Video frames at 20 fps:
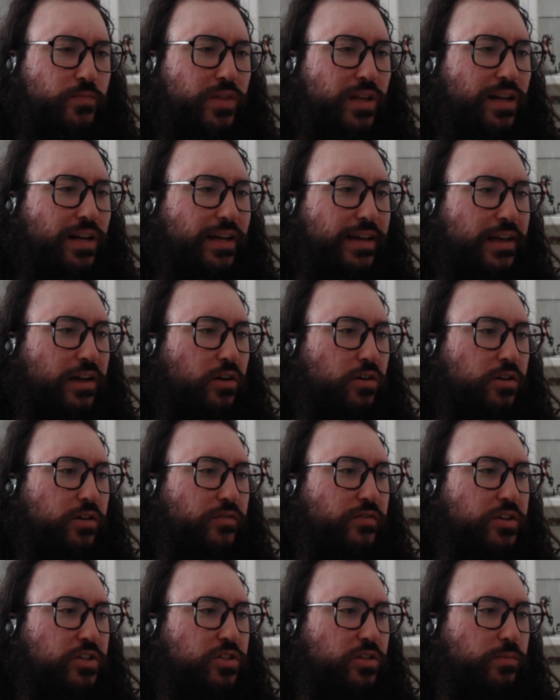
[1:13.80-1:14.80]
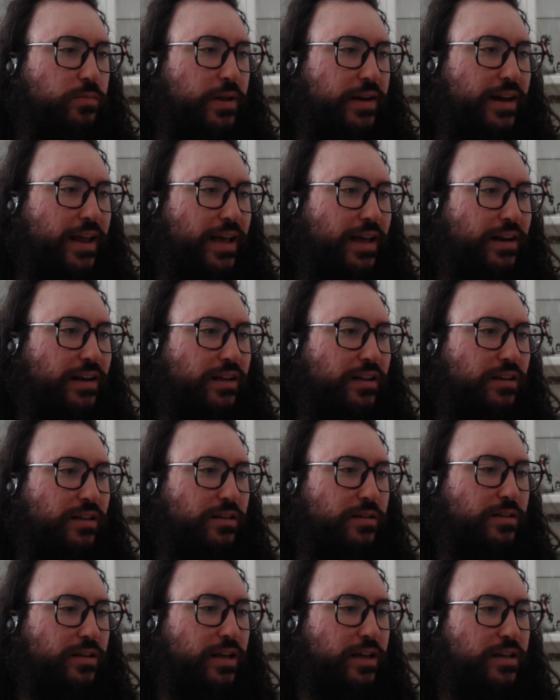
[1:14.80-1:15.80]
Like a artificial
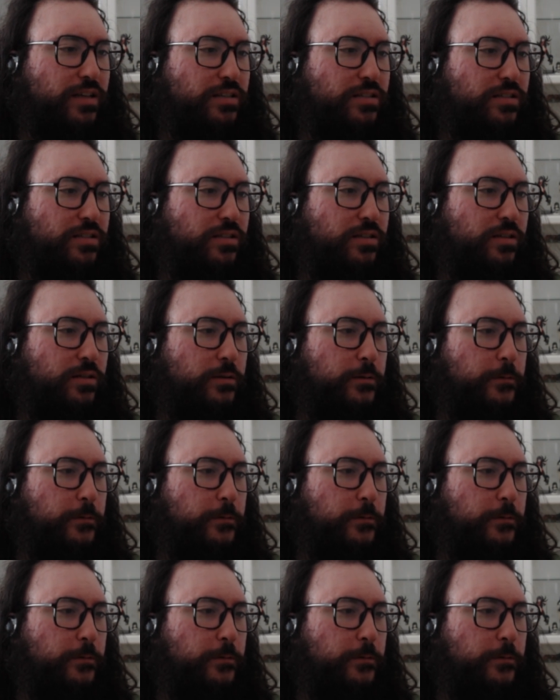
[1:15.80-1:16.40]
banana taste?